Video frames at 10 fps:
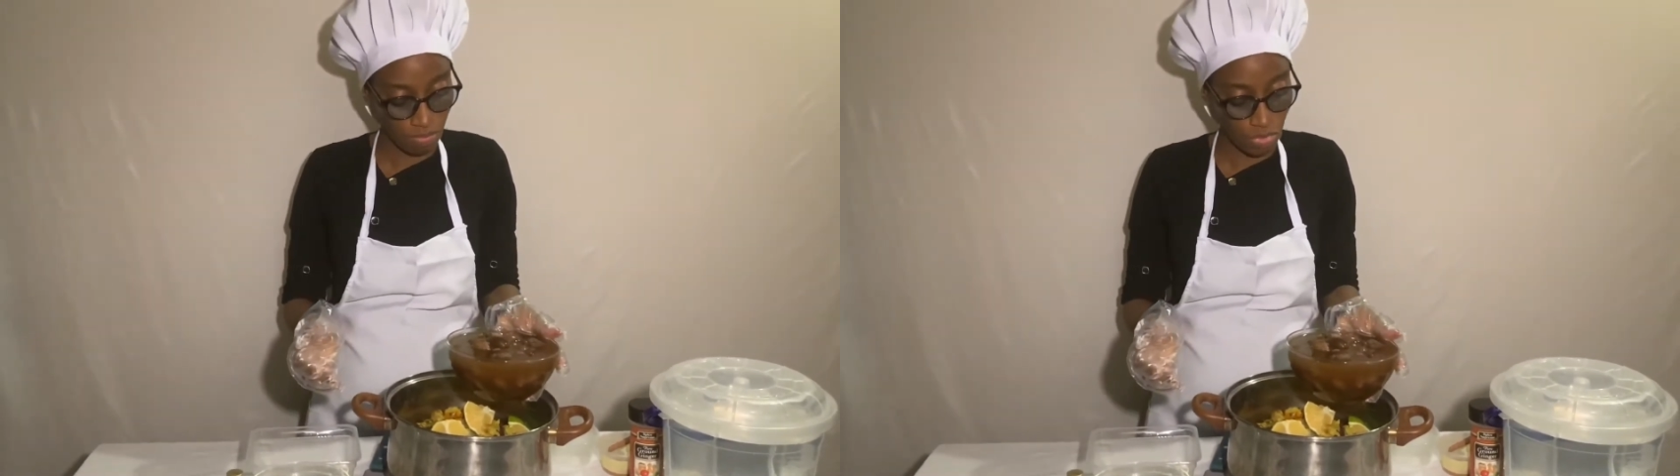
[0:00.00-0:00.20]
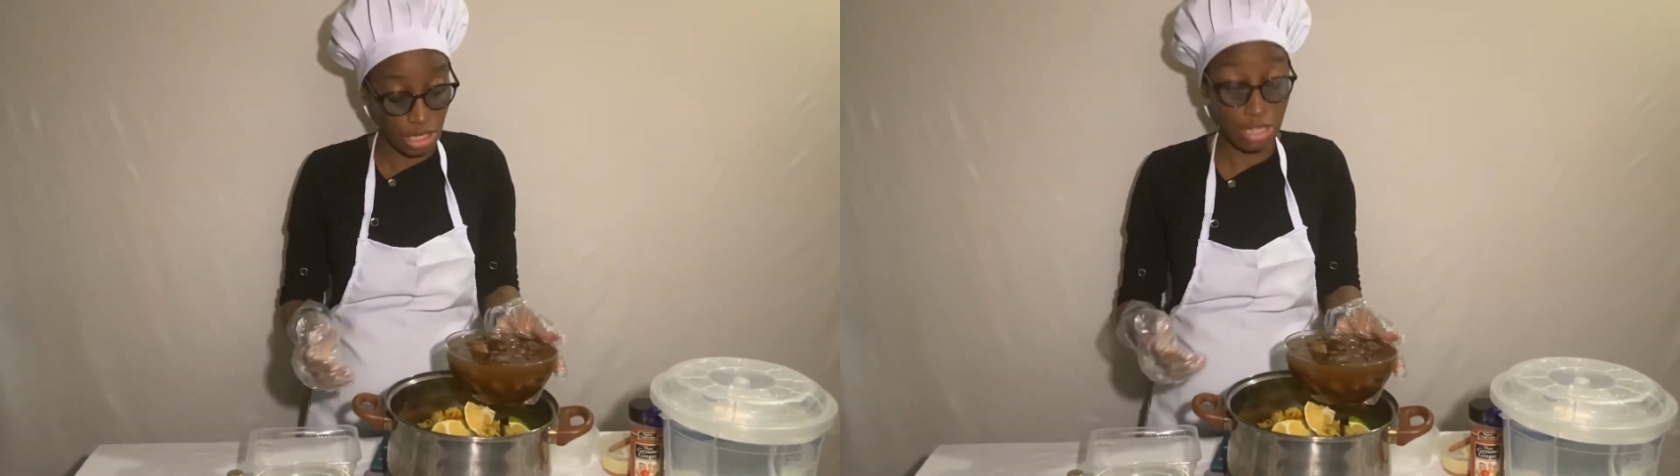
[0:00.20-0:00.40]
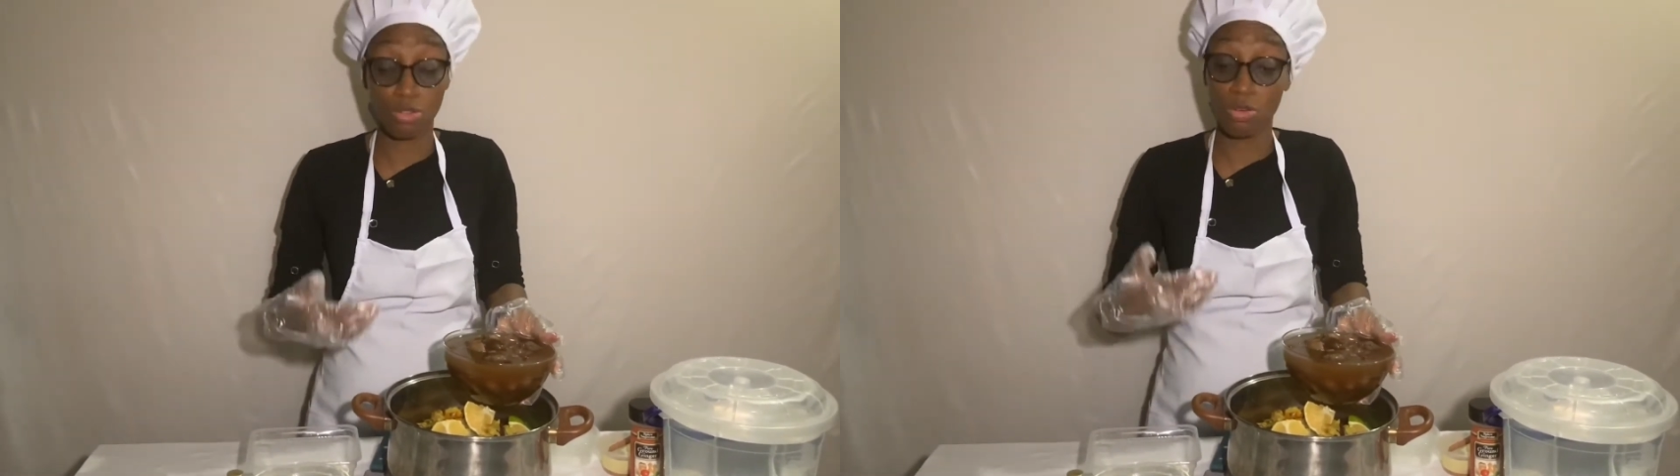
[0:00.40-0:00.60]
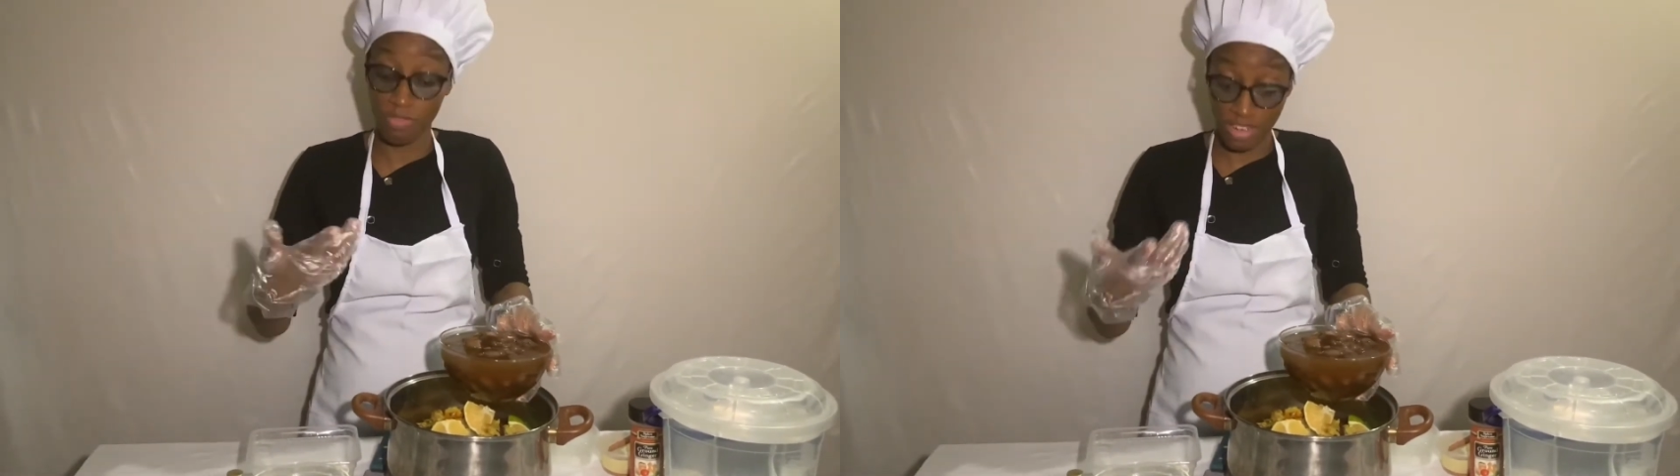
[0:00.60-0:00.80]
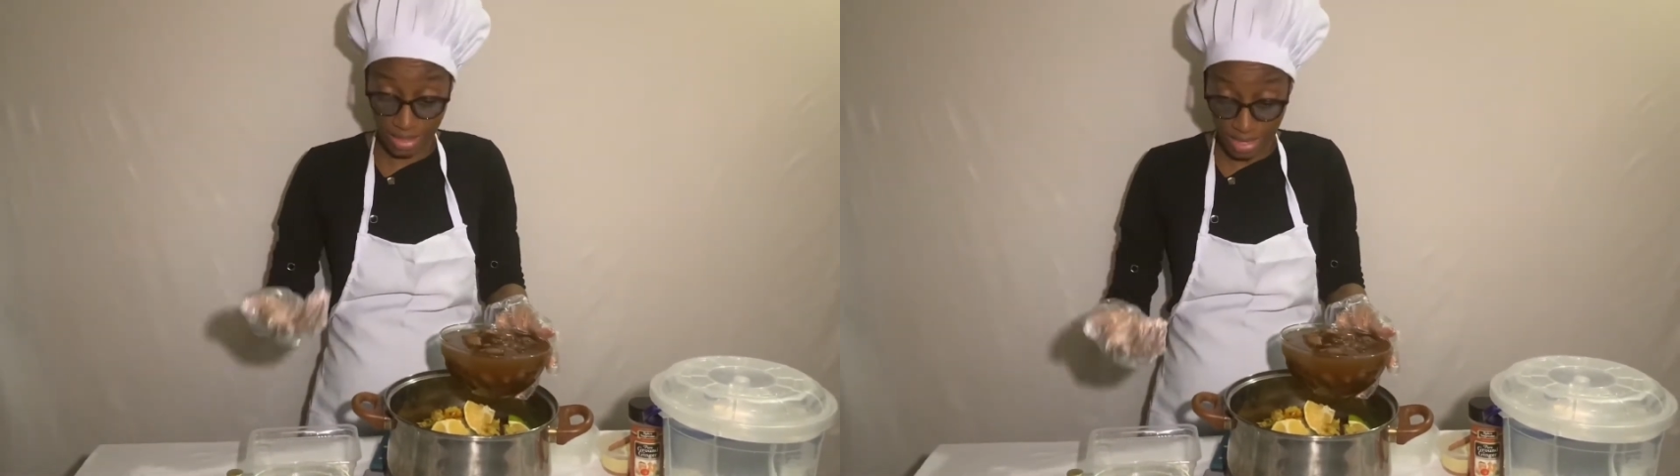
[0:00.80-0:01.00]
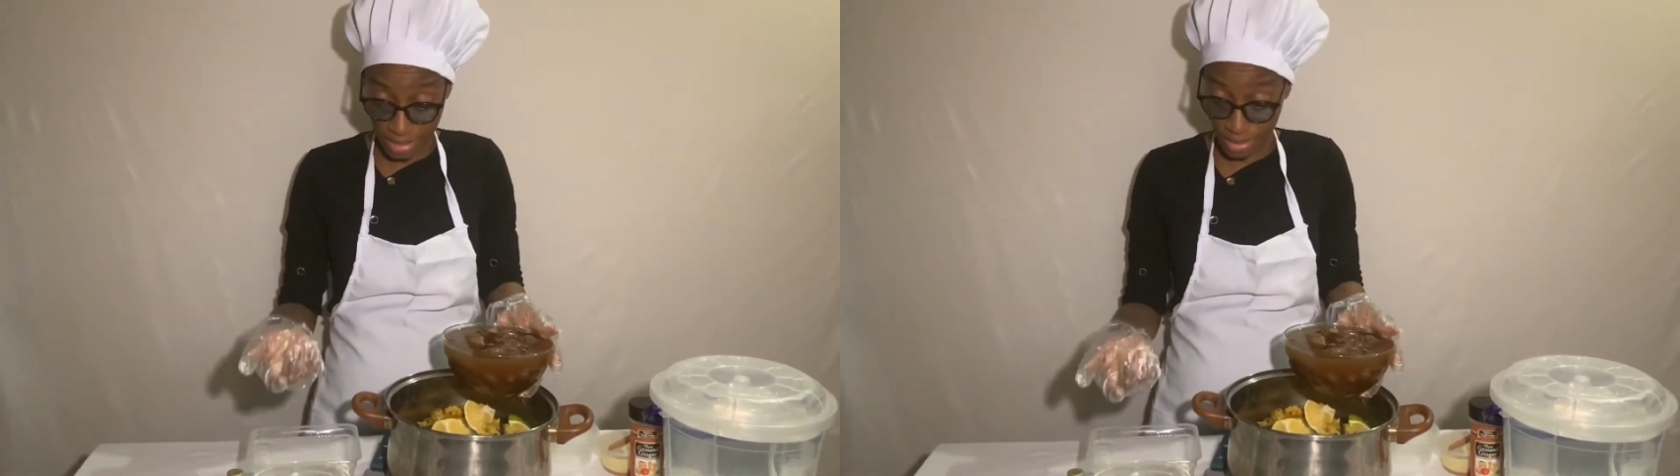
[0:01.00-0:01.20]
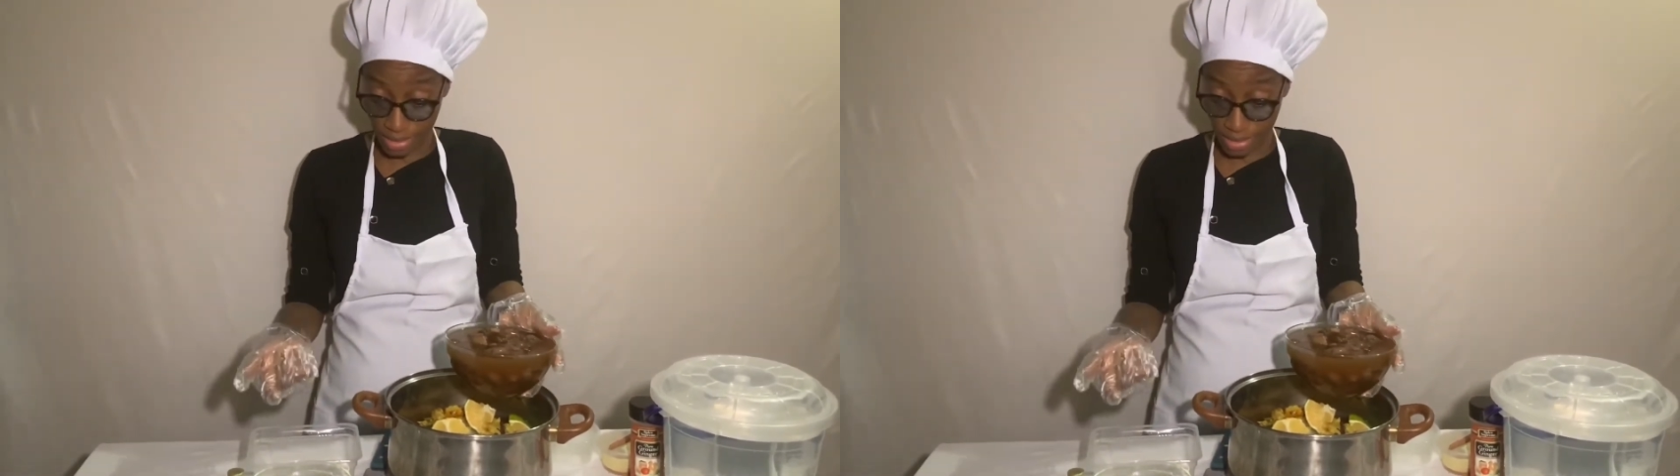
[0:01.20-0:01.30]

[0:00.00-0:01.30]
You can soak overnight,